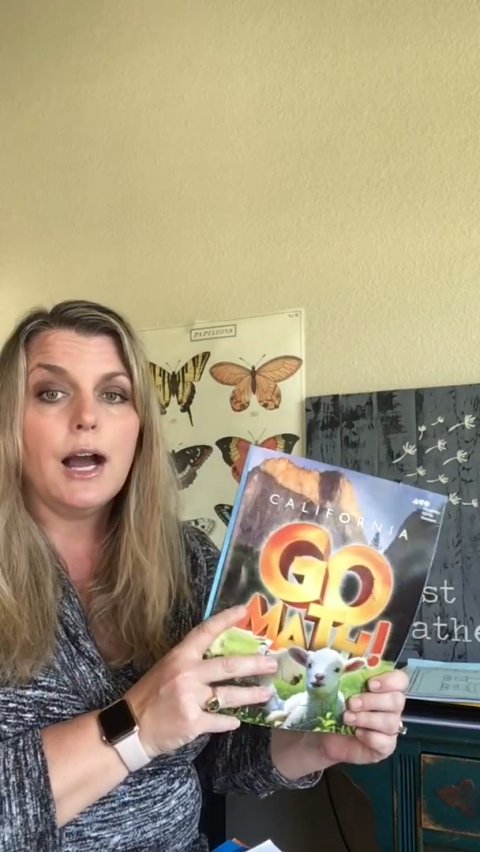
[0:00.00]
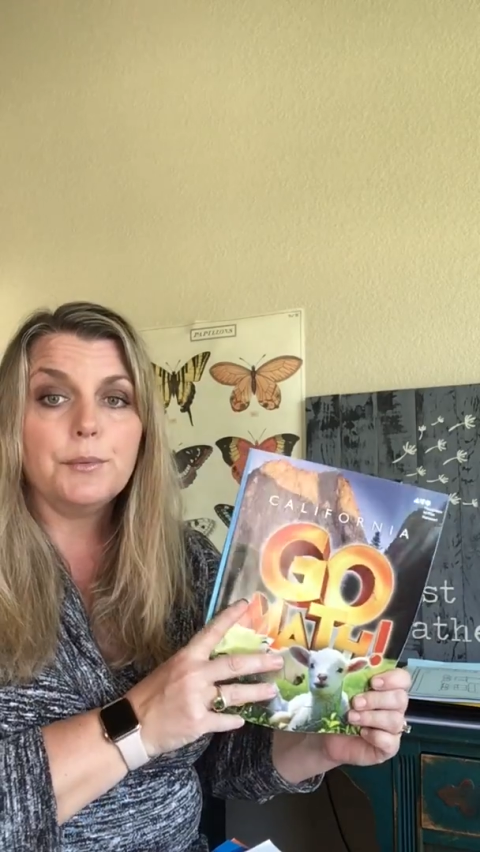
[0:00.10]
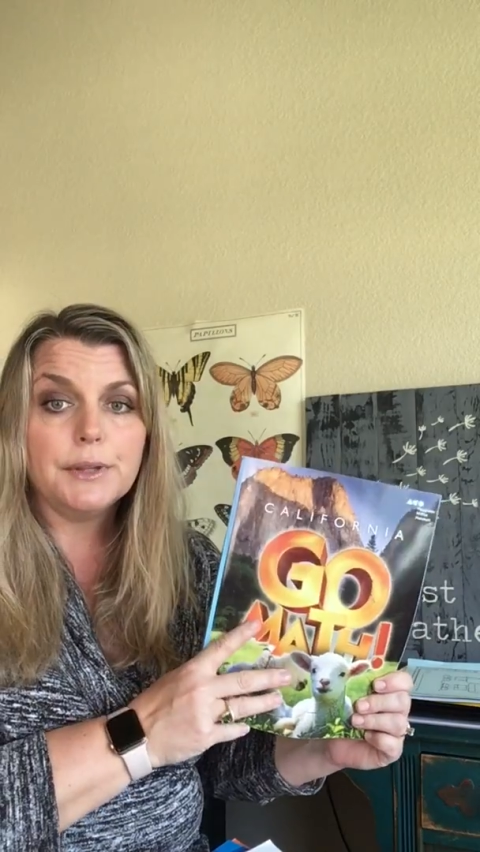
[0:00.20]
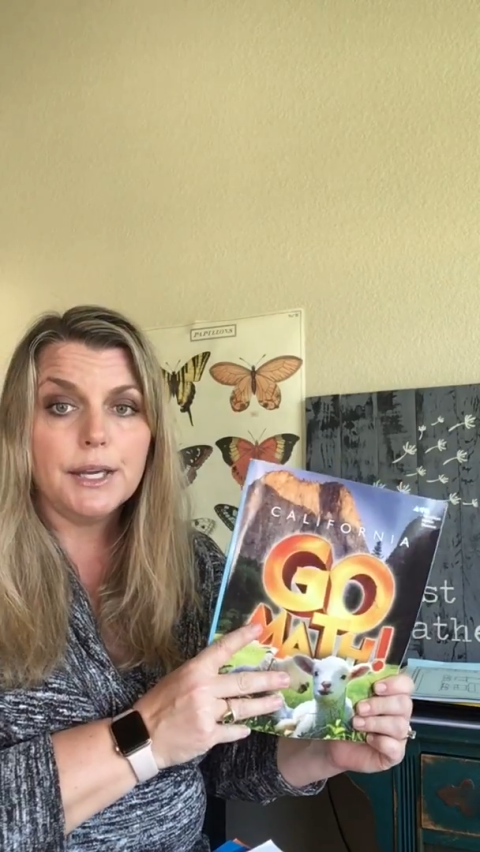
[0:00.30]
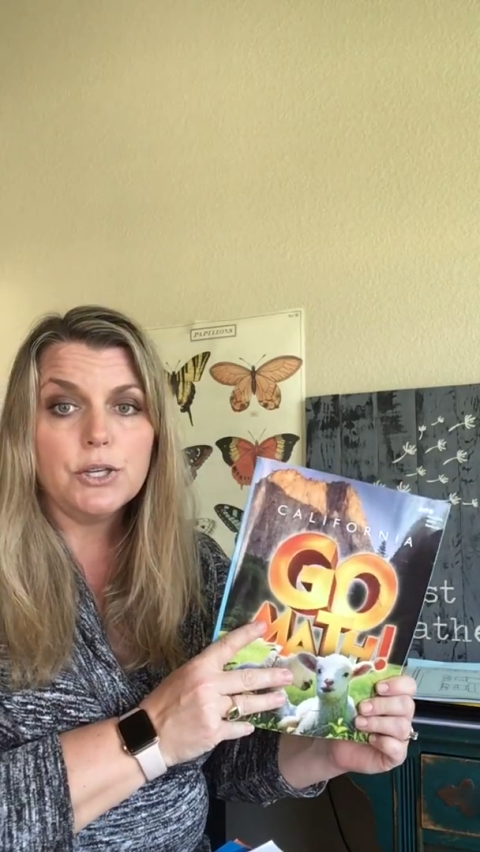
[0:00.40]
I
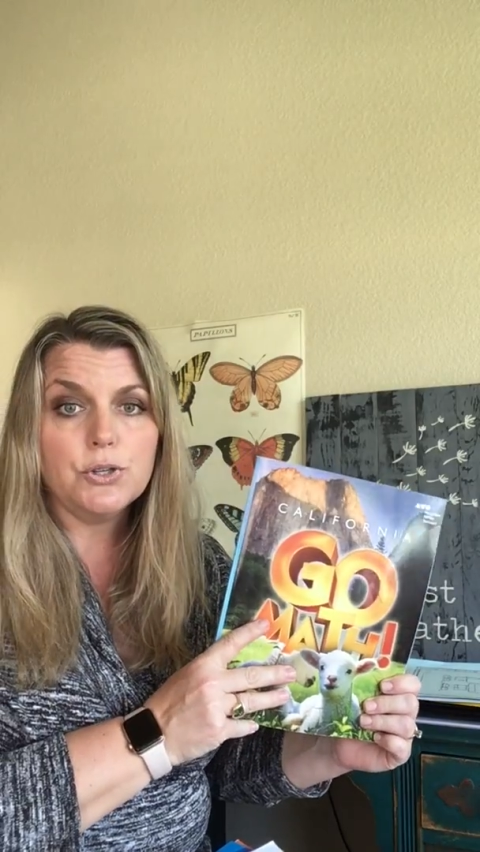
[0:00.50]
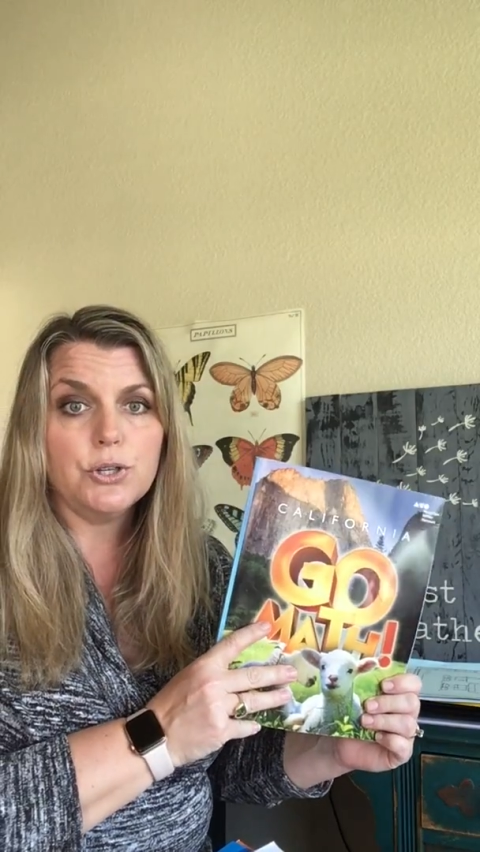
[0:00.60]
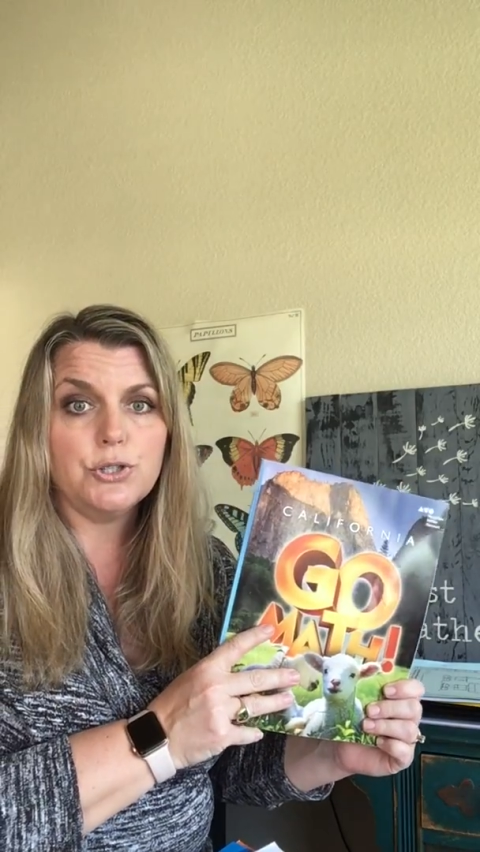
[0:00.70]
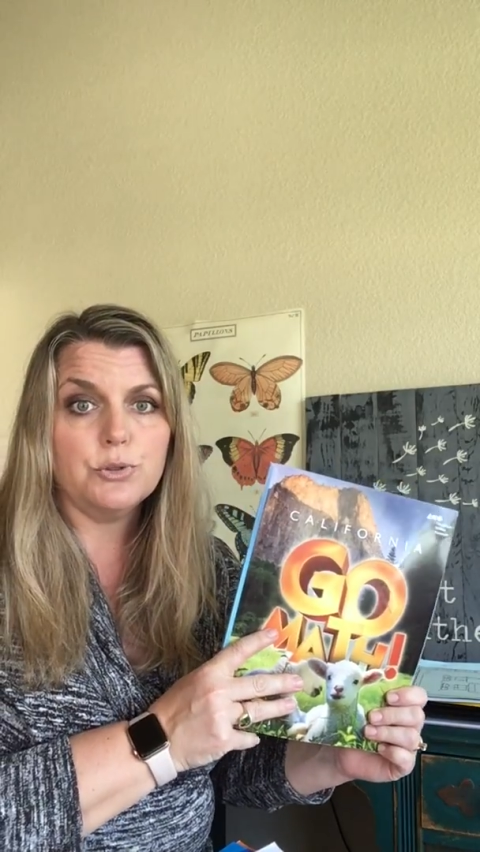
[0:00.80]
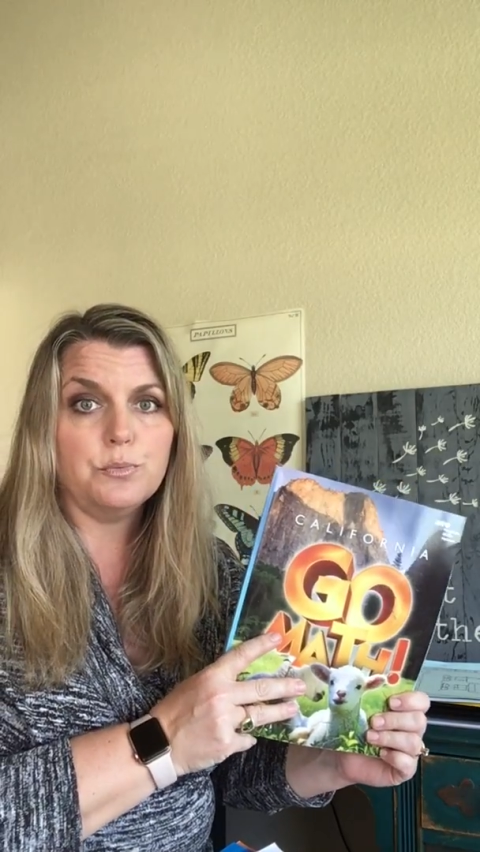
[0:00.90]
would like you to
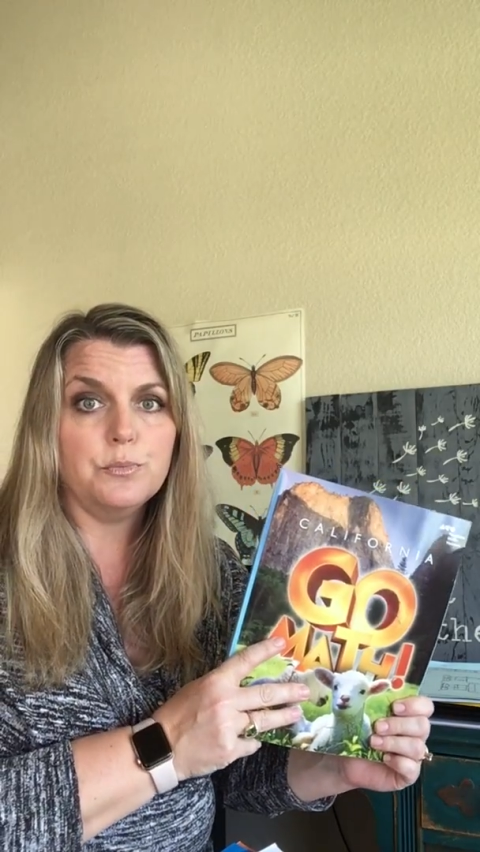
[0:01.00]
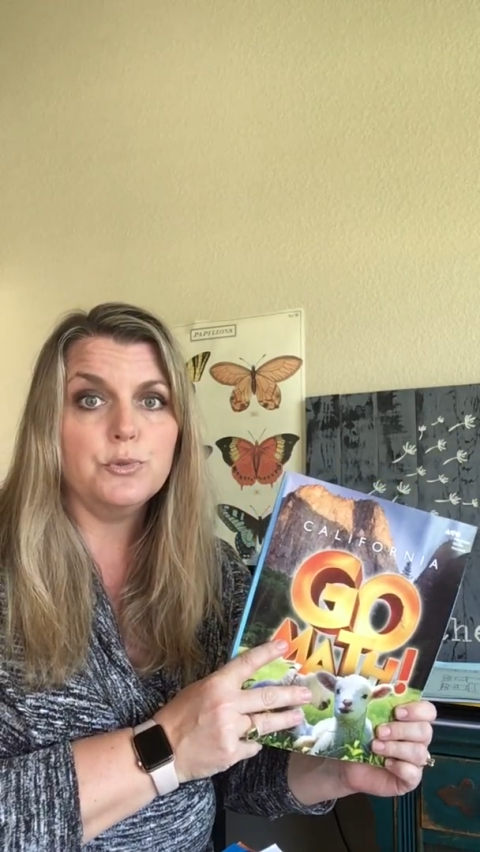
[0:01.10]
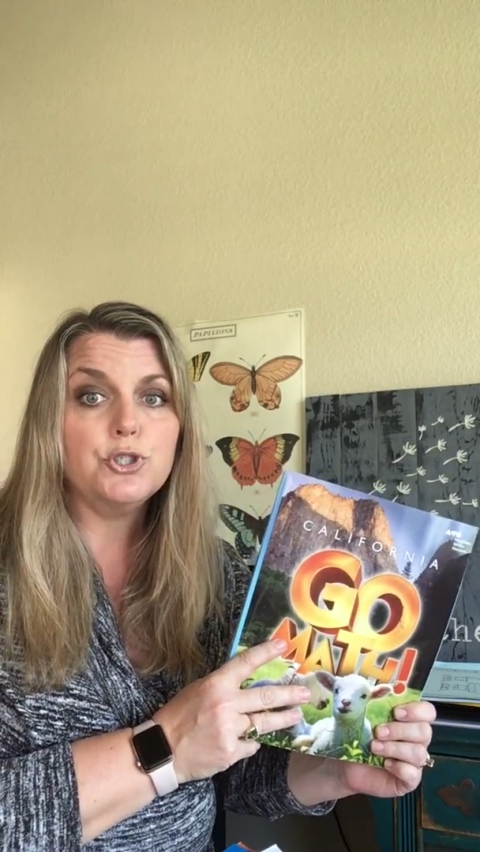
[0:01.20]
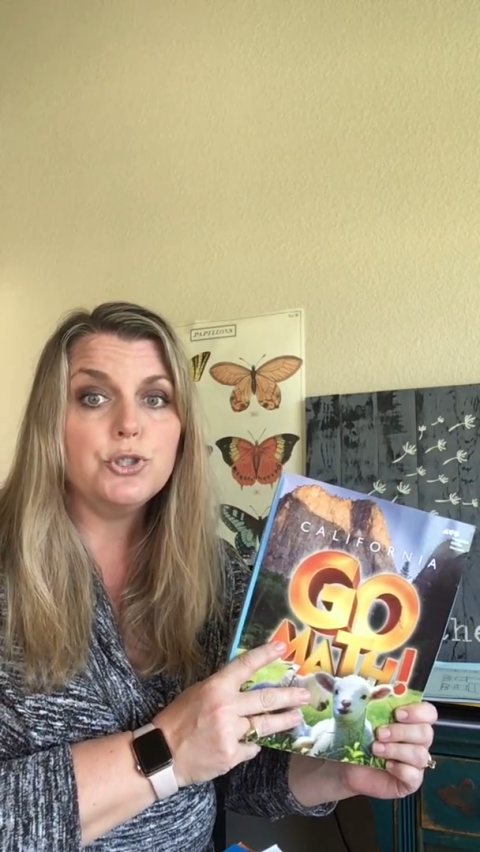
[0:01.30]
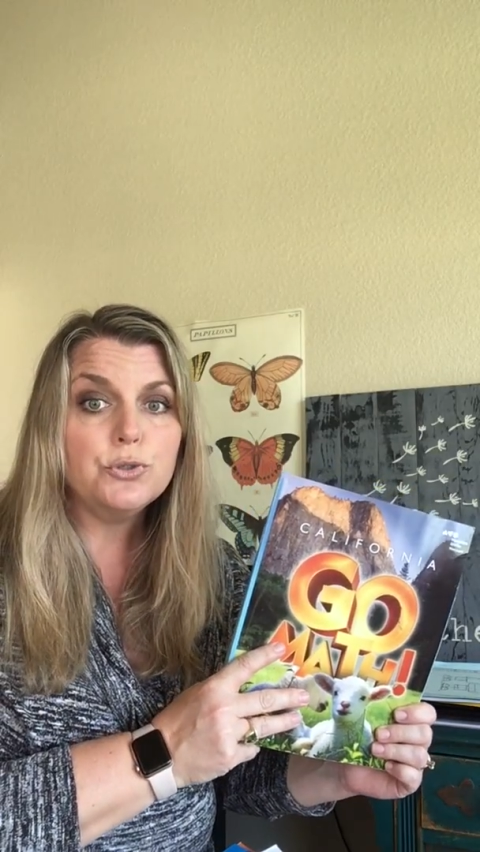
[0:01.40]
do
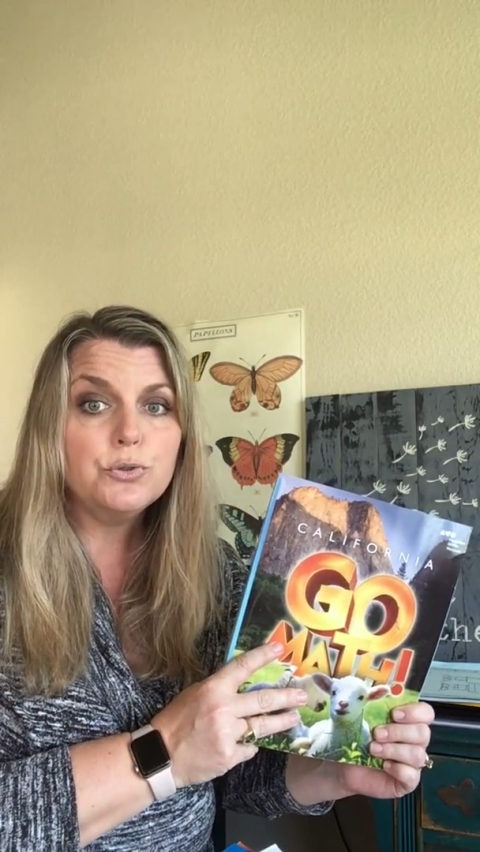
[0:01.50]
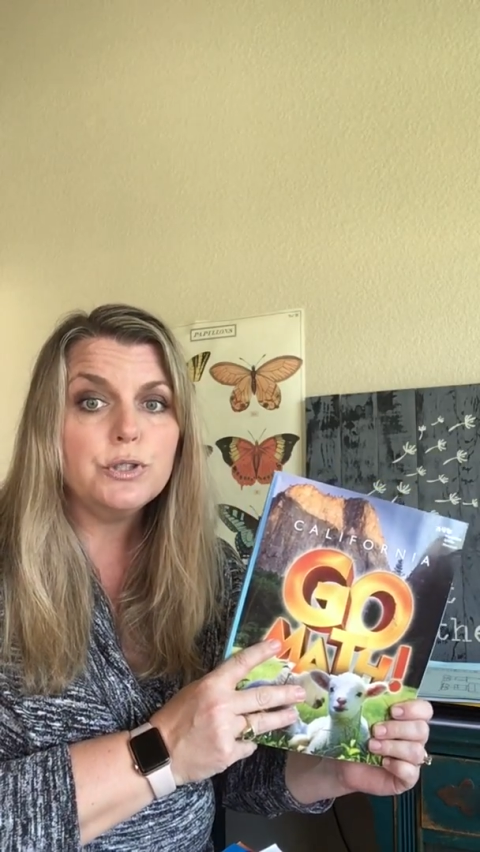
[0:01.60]
2